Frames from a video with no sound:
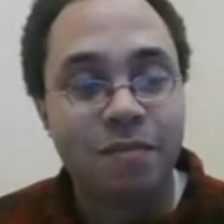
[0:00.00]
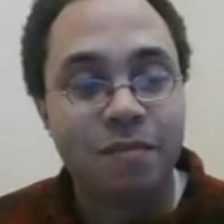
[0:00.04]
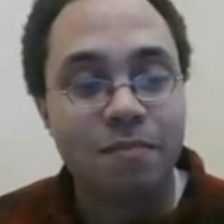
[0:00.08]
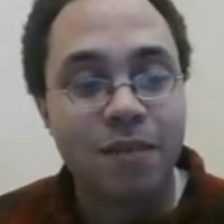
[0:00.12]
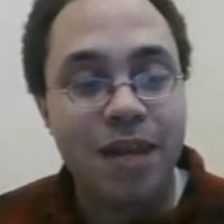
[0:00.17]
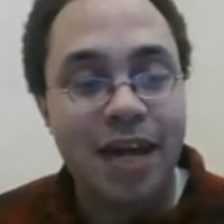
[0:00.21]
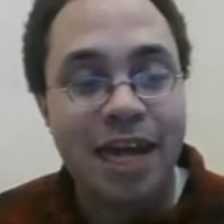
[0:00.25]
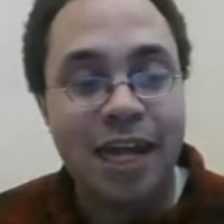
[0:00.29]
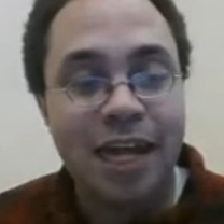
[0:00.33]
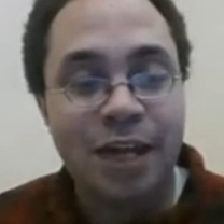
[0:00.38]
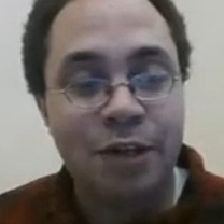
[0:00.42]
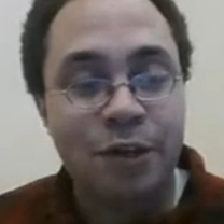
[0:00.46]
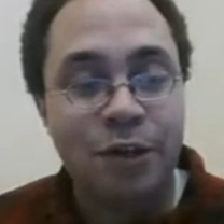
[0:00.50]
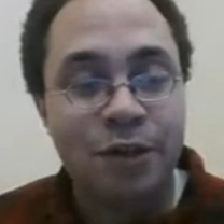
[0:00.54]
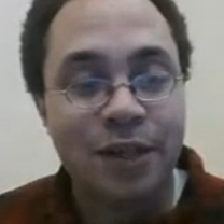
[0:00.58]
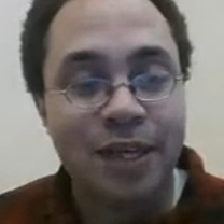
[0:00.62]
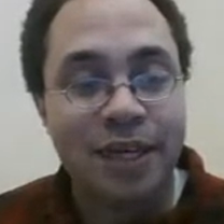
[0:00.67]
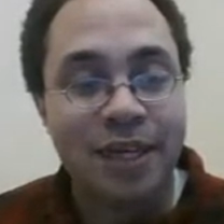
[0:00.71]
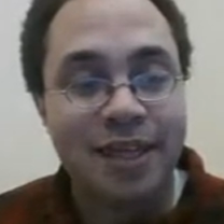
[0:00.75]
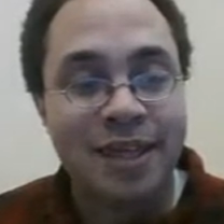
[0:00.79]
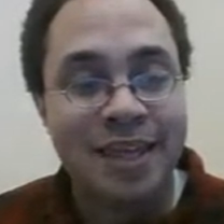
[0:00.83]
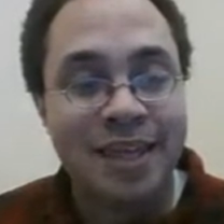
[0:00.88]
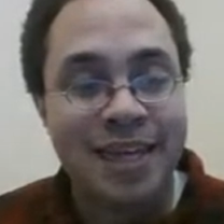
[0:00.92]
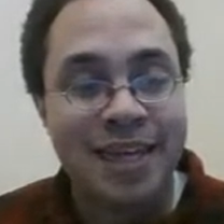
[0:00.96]
I don't know,
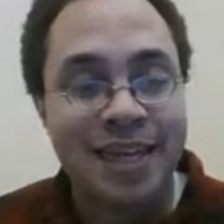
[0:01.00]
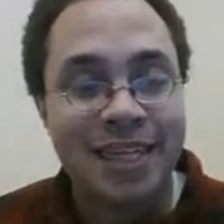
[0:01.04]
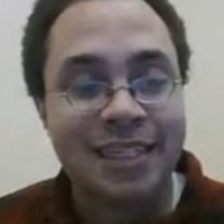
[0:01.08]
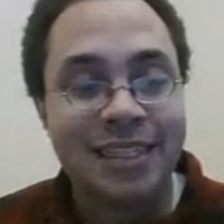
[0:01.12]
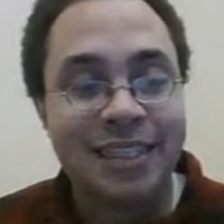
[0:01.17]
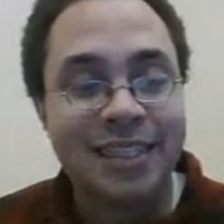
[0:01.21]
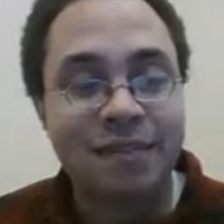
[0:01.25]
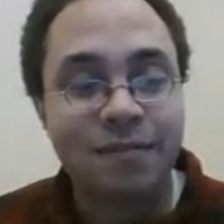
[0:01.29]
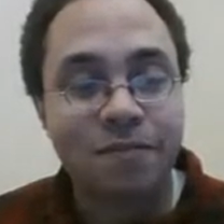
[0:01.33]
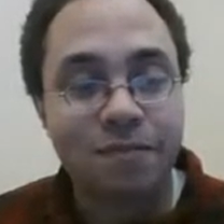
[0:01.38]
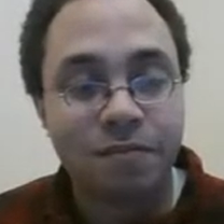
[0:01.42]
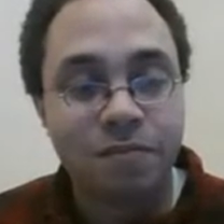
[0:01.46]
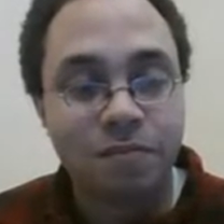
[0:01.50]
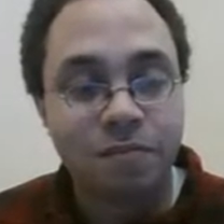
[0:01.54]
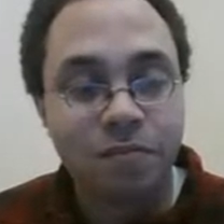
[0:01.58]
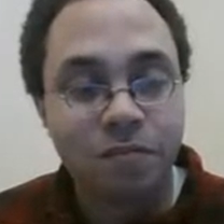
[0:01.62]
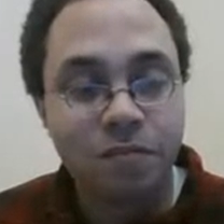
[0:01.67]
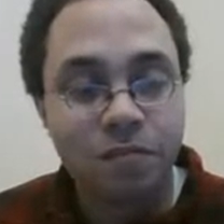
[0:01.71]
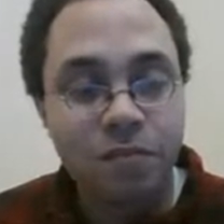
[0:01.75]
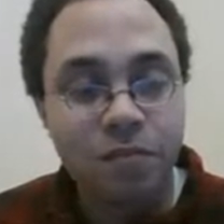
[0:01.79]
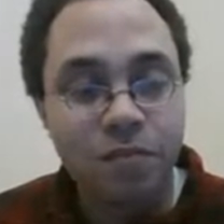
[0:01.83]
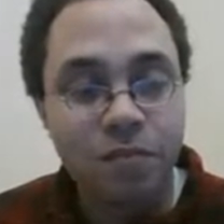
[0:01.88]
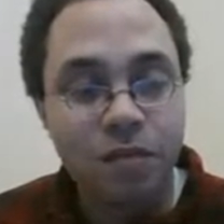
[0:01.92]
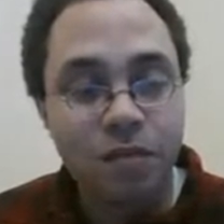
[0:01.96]
like this,
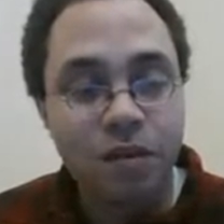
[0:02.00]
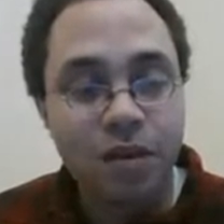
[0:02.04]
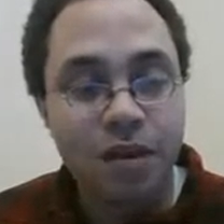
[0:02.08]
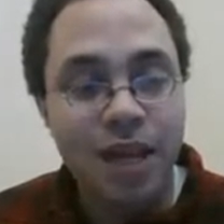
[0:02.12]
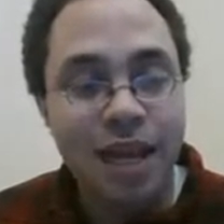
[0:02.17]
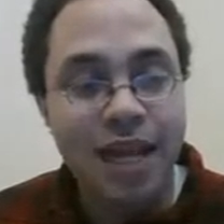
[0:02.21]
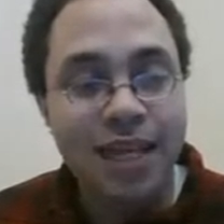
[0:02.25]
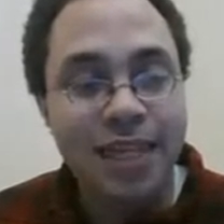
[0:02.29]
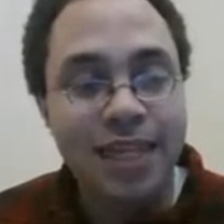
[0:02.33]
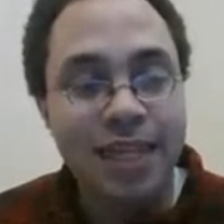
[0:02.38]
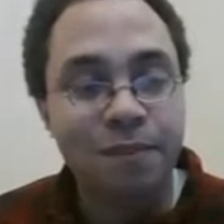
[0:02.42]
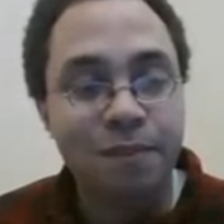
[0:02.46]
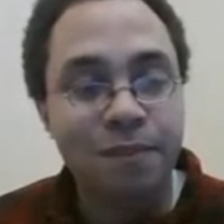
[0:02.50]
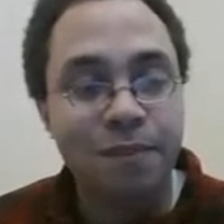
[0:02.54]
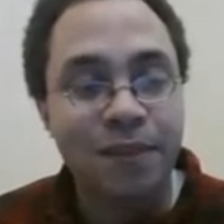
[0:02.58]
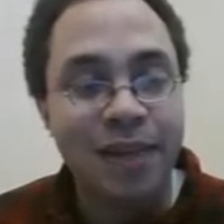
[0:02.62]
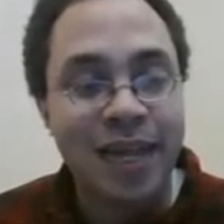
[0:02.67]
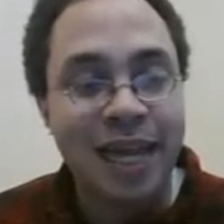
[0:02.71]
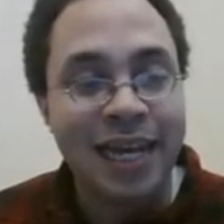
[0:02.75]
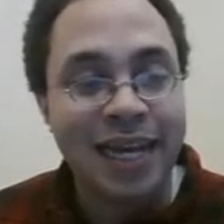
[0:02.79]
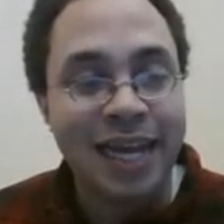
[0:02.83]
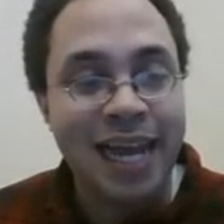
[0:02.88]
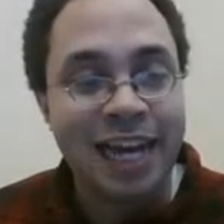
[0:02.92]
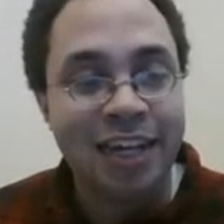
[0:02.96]
and then
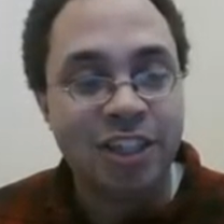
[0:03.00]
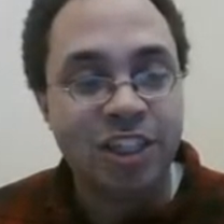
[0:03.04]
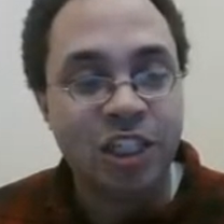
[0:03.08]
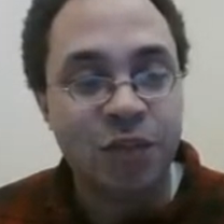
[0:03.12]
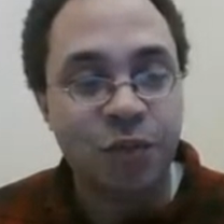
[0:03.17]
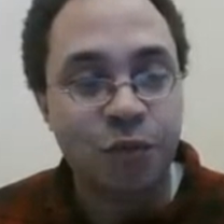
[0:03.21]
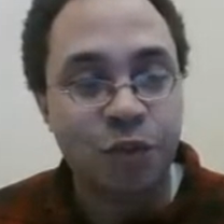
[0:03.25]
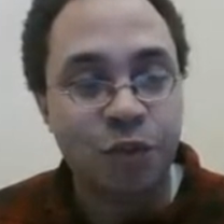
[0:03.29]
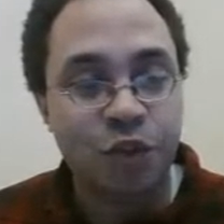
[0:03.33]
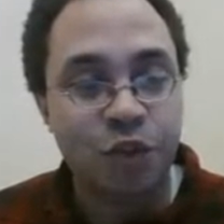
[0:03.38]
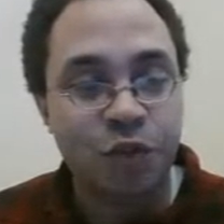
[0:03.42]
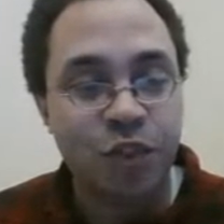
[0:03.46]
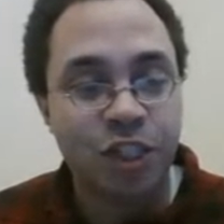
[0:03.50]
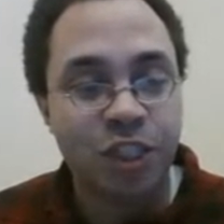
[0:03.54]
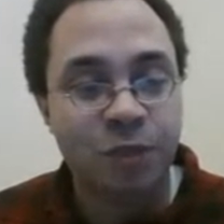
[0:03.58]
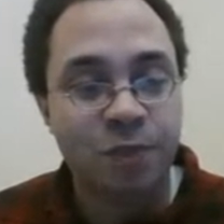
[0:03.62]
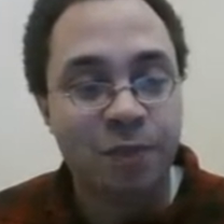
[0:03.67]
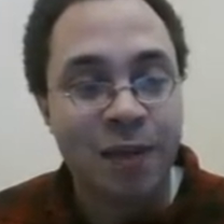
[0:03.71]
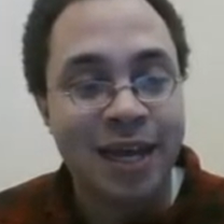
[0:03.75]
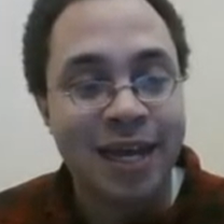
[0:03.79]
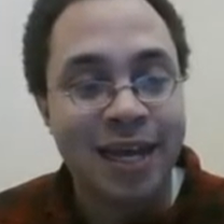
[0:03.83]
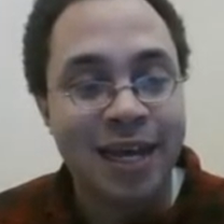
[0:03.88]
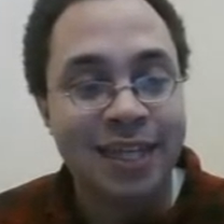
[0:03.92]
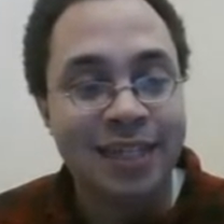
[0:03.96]
black actually were to
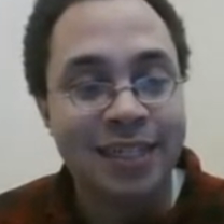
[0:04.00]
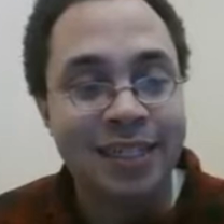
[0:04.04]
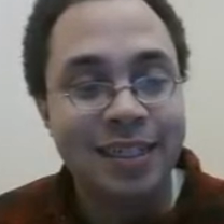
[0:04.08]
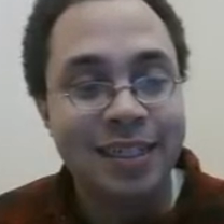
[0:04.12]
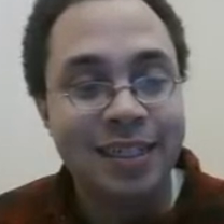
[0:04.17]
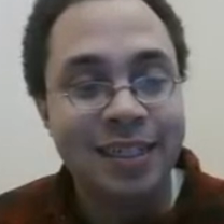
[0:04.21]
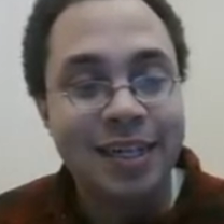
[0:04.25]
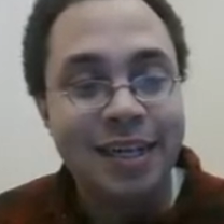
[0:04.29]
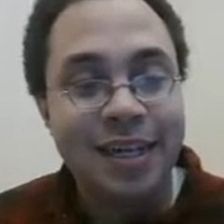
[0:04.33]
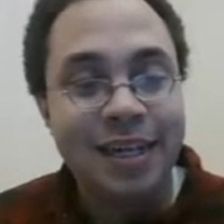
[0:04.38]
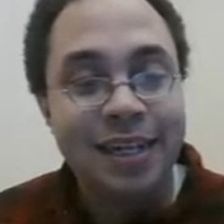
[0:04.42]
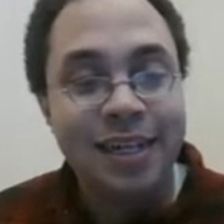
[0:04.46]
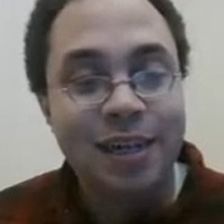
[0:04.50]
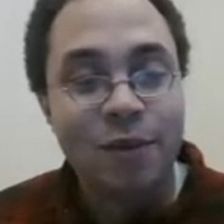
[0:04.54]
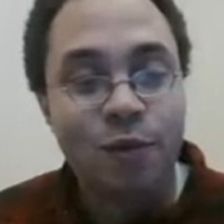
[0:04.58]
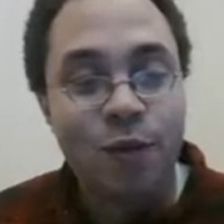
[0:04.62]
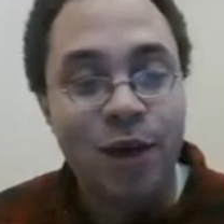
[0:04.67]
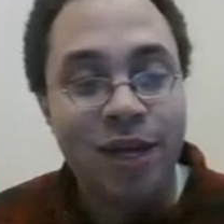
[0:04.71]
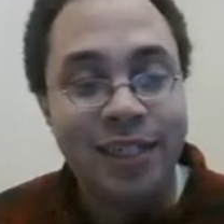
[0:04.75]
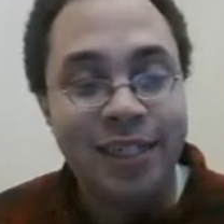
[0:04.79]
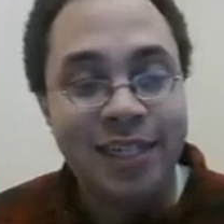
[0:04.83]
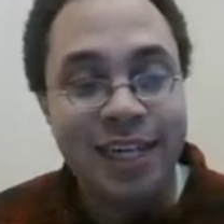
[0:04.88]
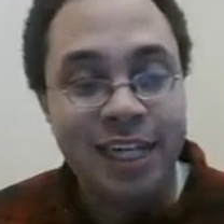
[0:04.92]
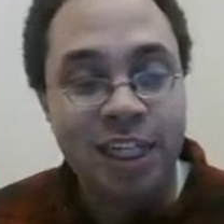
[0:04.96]
respond. Then
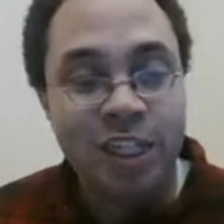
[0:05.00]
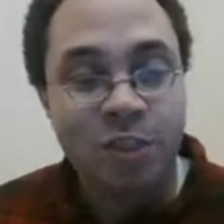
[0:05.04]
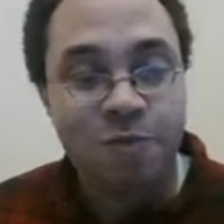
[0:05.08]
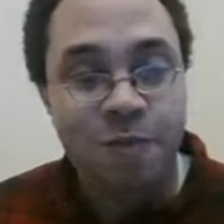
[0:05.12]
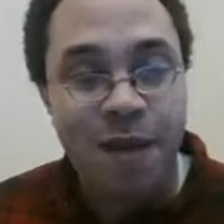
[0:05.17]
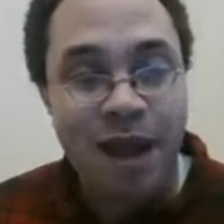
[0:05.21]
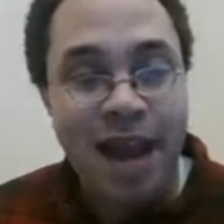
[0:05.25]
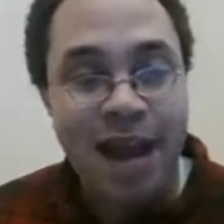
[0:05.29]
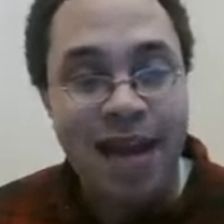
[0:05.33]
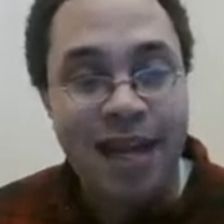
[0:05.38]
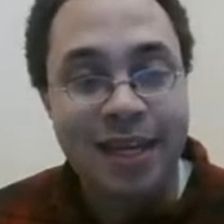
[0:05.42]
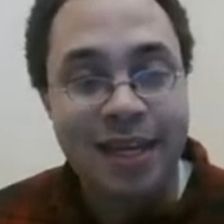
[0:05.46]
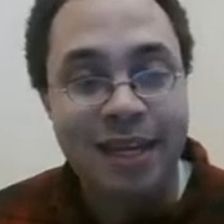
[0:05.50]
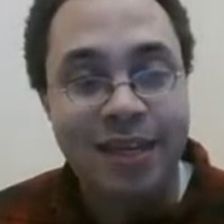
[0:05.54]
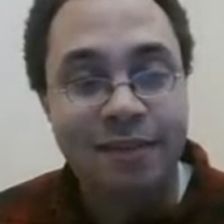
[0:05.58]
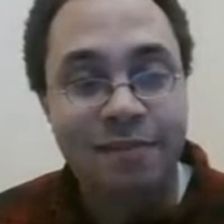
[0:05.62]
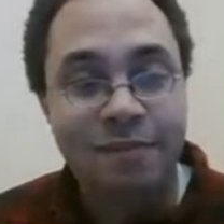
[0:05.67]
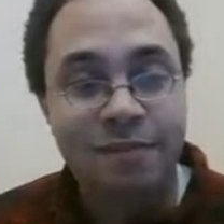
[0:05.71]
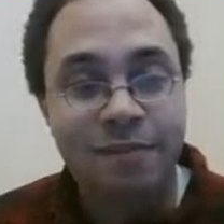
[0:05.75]
white takes back.